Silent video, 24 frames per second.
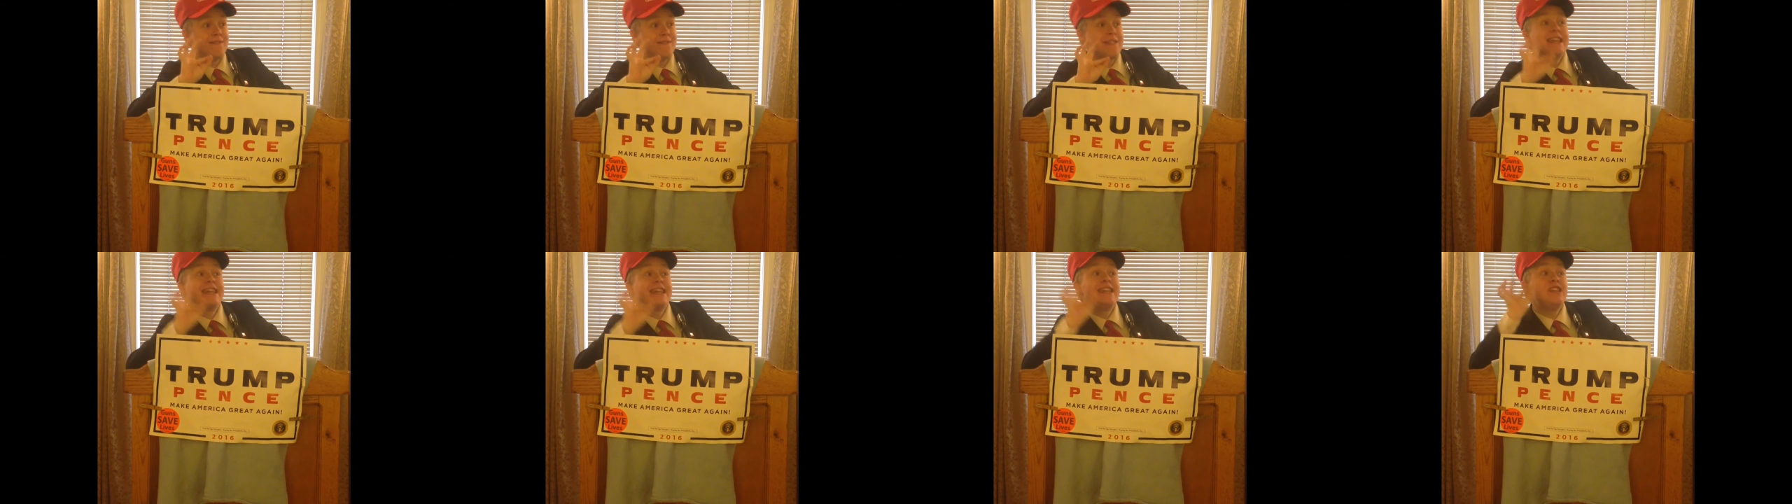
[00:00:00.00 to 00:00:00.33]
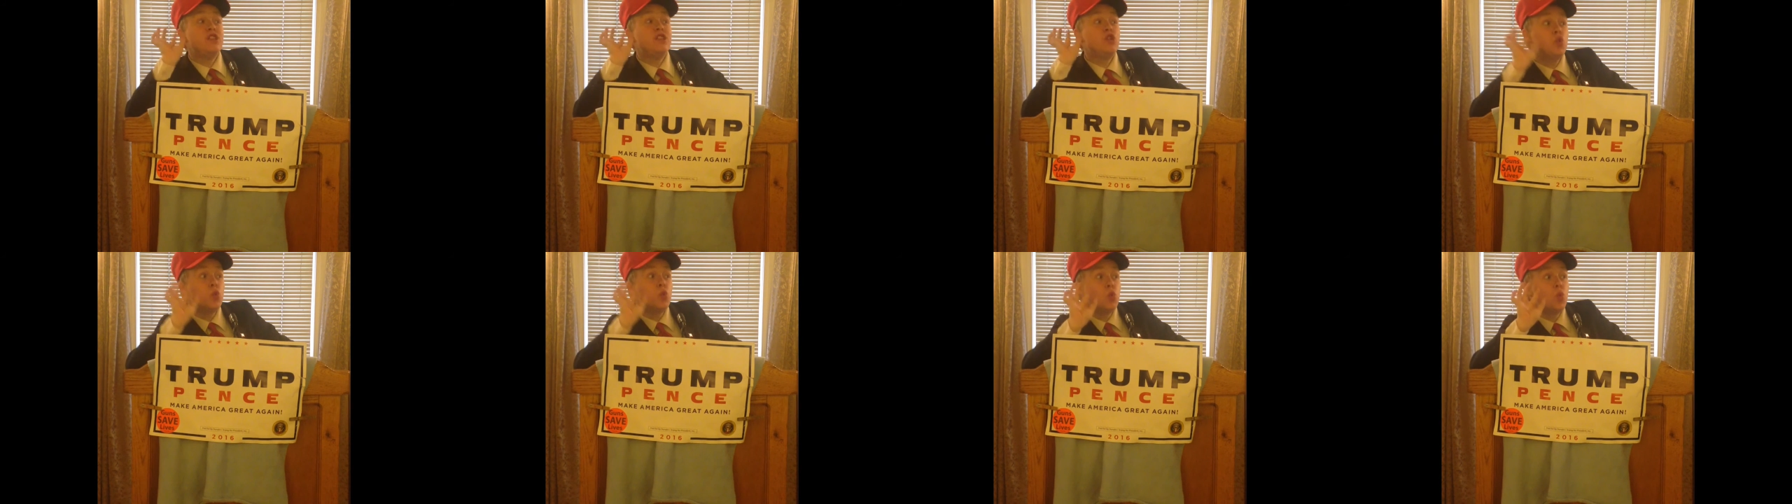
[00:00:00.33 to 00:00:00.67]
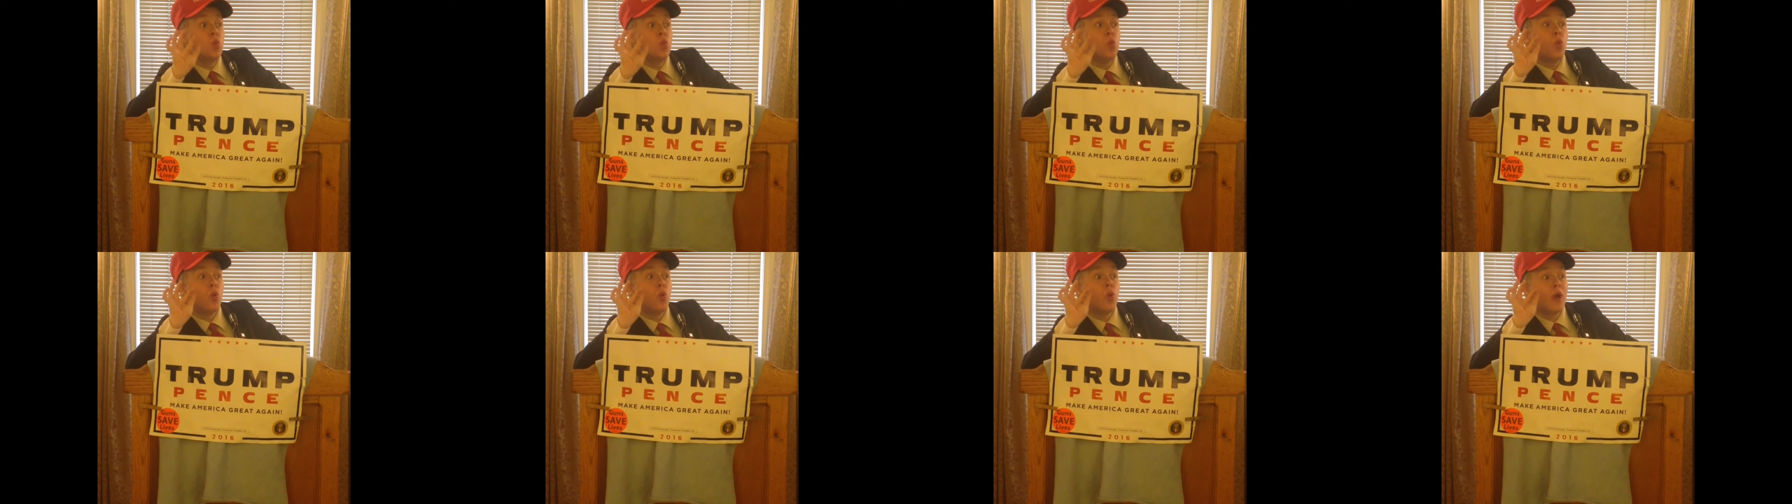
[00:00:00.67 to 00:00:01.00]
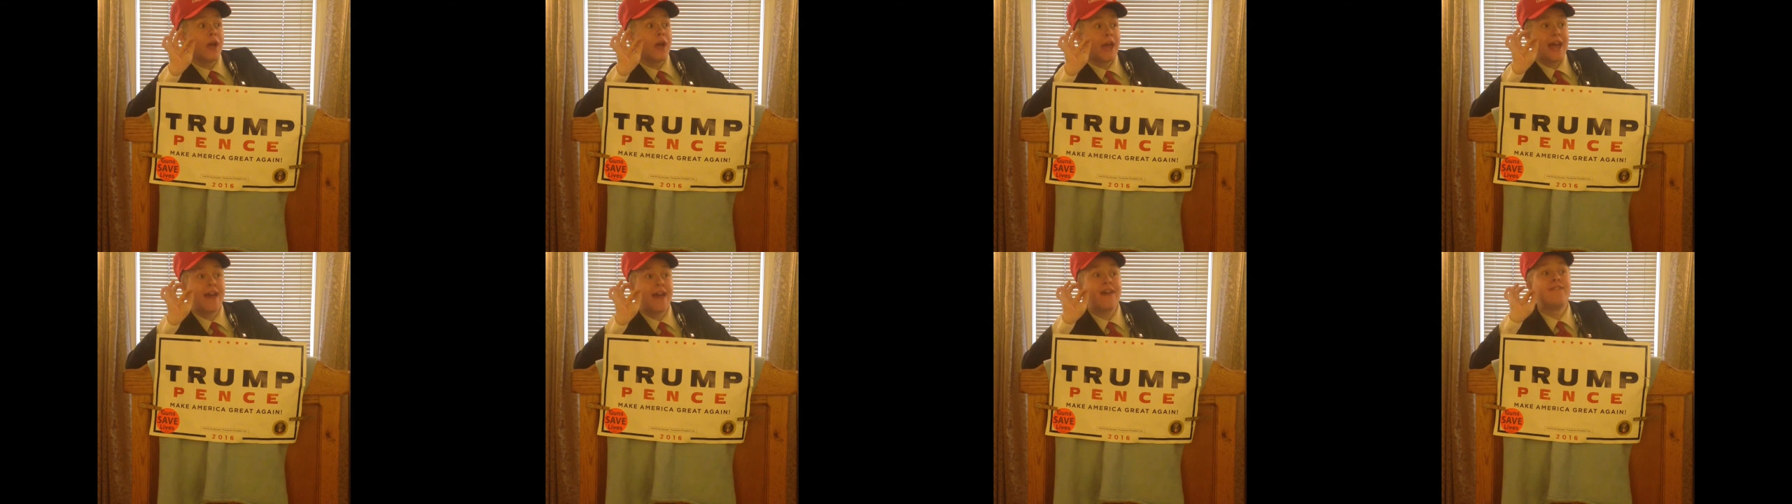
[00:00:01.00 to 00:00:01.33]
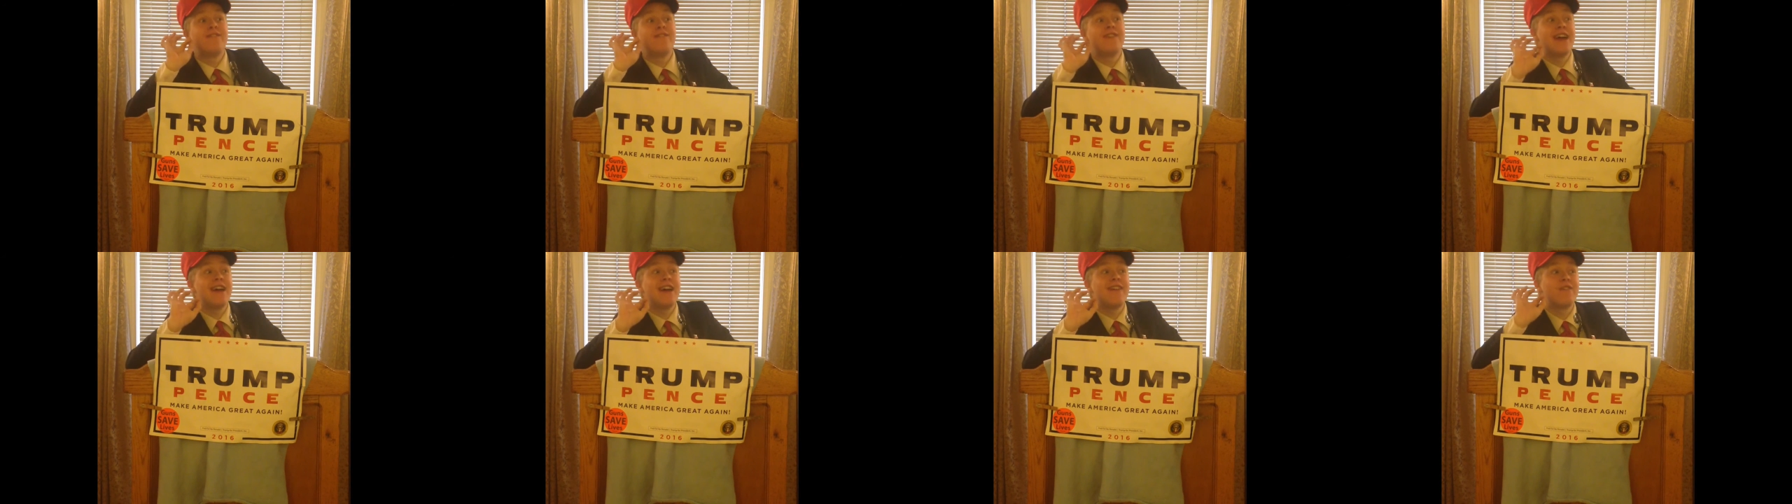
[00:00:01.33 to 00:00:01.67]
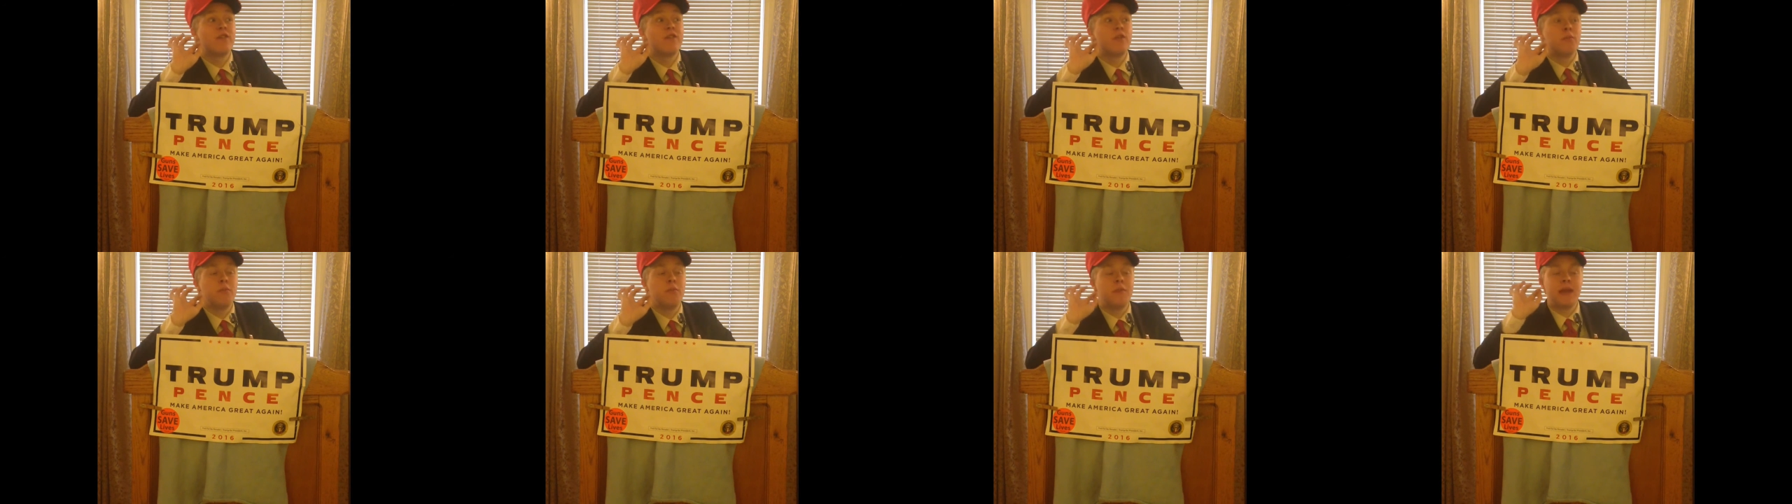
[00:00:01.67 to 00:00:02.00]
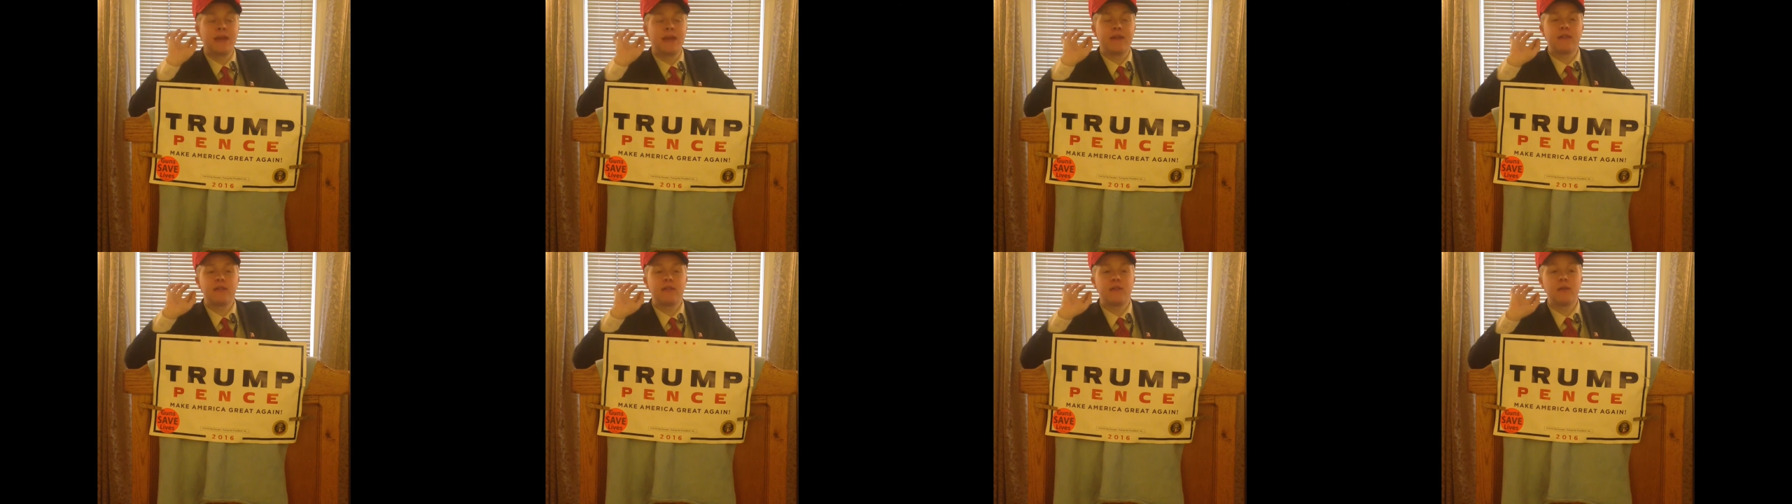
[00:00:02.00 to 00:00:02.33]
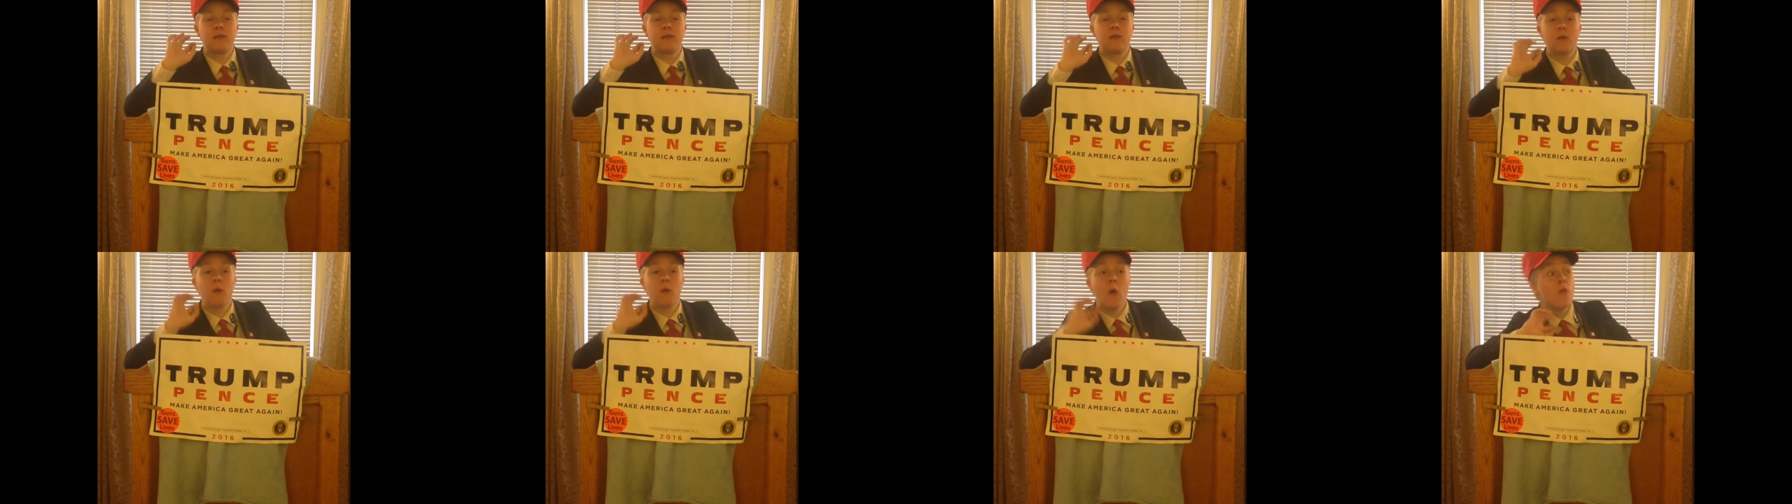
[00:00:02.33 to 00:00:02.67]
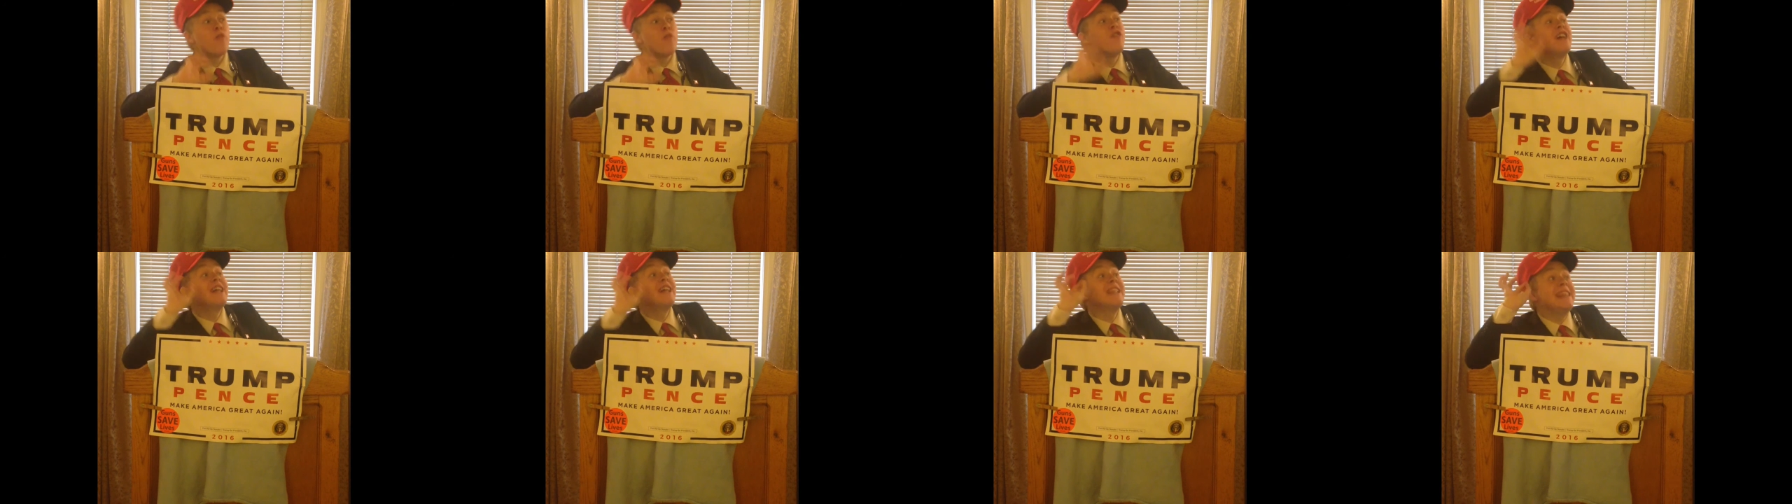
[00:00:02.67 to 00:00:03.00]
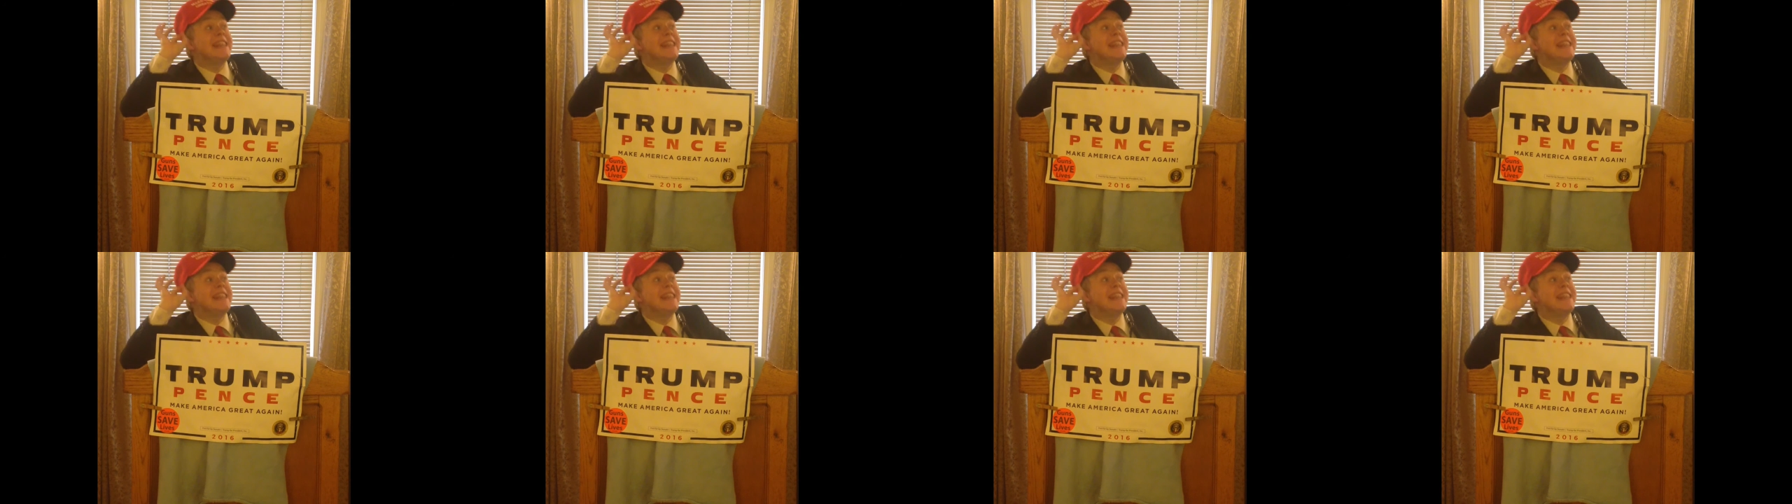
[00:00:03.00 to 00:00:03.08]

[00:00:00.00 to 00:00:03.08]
that you have ever met. The